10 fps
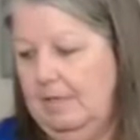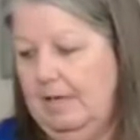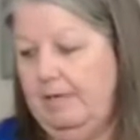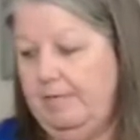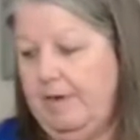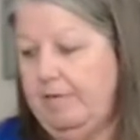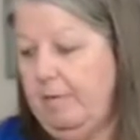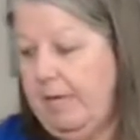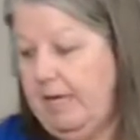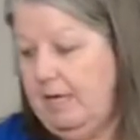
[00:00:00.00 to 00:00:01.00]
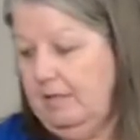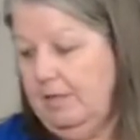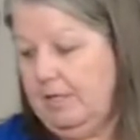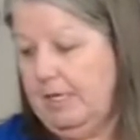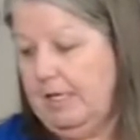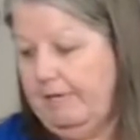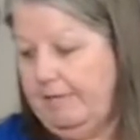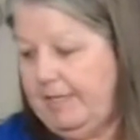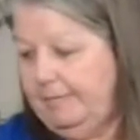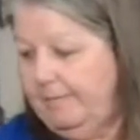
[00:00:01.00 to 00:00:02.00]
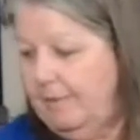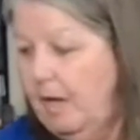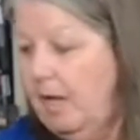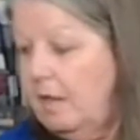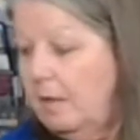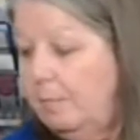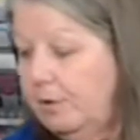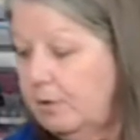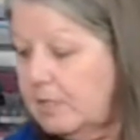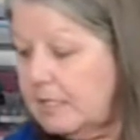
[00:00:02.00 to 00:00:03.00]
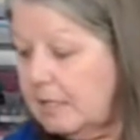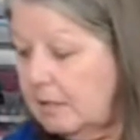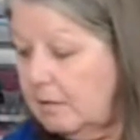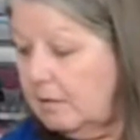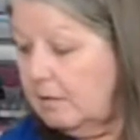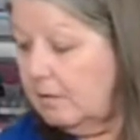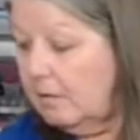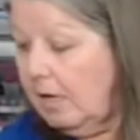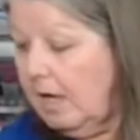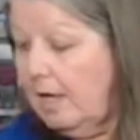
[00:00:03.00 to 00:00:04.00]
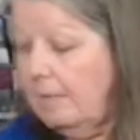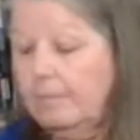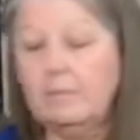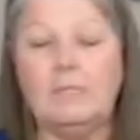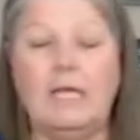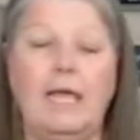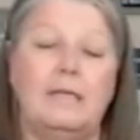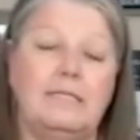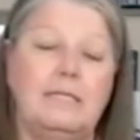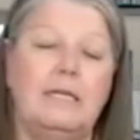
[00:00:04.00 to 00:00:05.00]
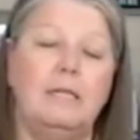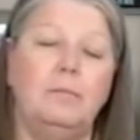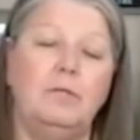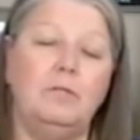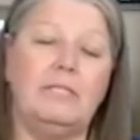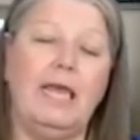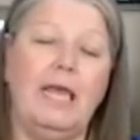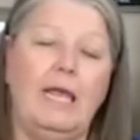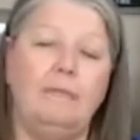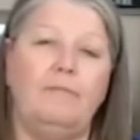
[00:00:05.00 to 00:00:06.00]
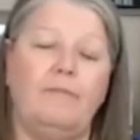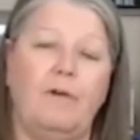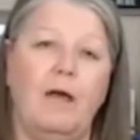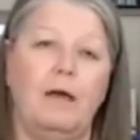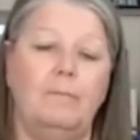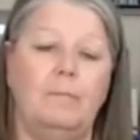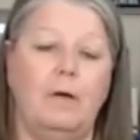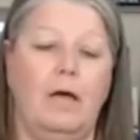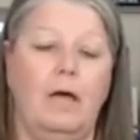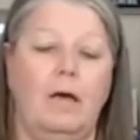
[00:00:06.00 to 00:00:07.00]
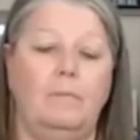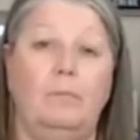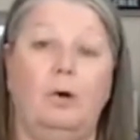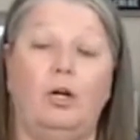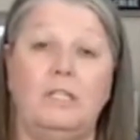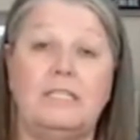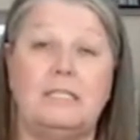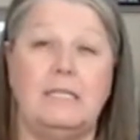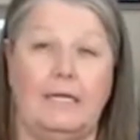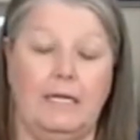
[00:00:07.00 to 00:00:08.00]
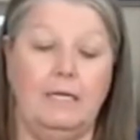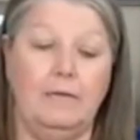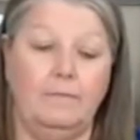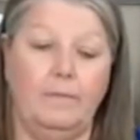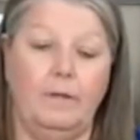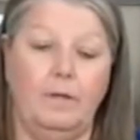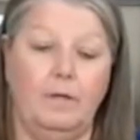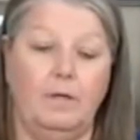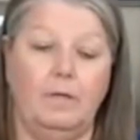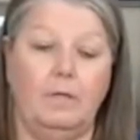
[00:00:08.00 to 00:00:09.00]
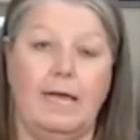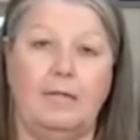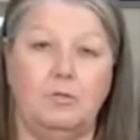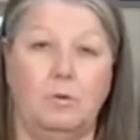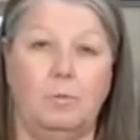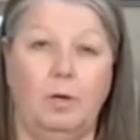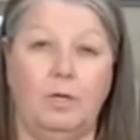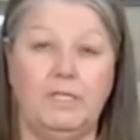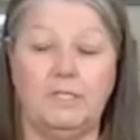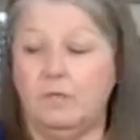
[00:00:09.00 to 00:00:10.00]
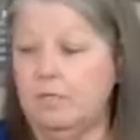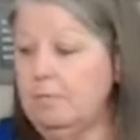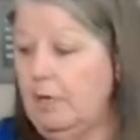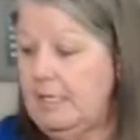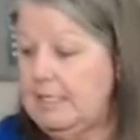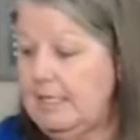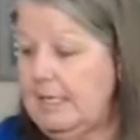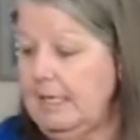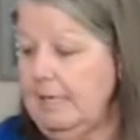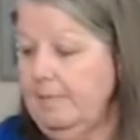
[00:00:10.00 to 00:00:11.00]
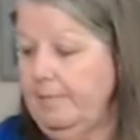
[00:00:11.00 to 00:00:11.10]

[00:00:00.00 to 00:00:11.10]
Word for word: If you've never been, you're going to love it. The boots, um, Cindy, the boots came from um, Party City, the actual party store, Party City